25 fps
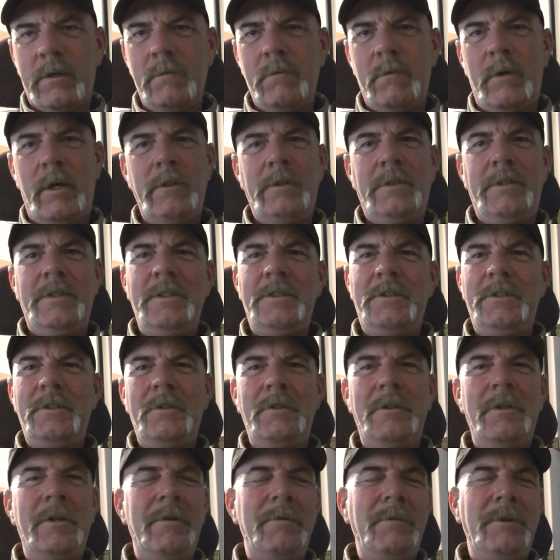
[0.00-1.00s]
My
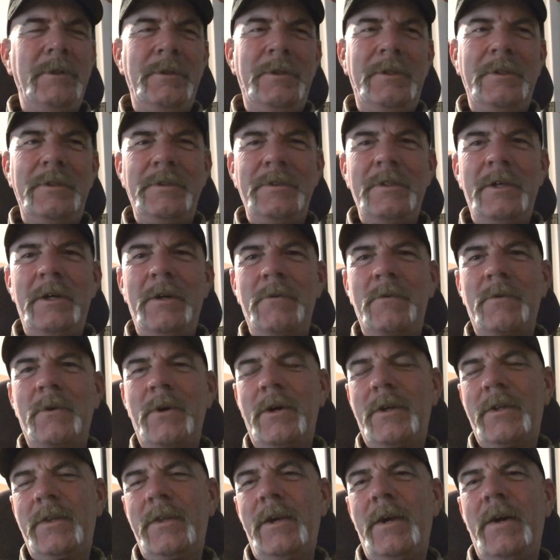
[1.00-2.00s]
CCW does not
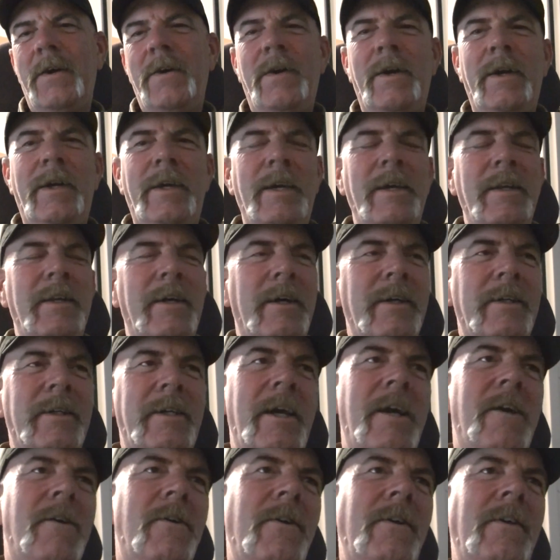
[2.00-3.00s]
work there. I cannot
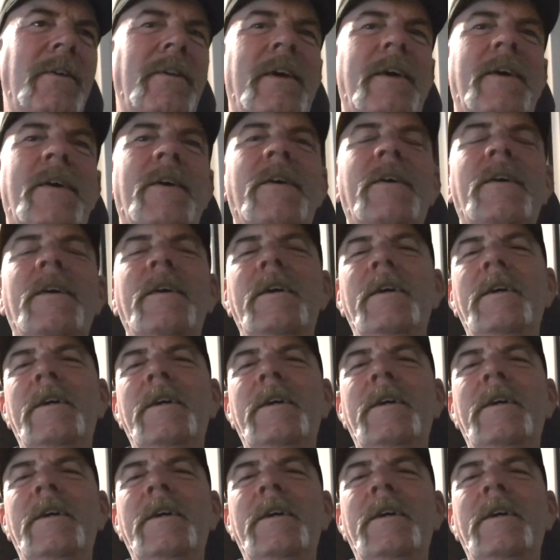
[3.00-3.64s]
carry there.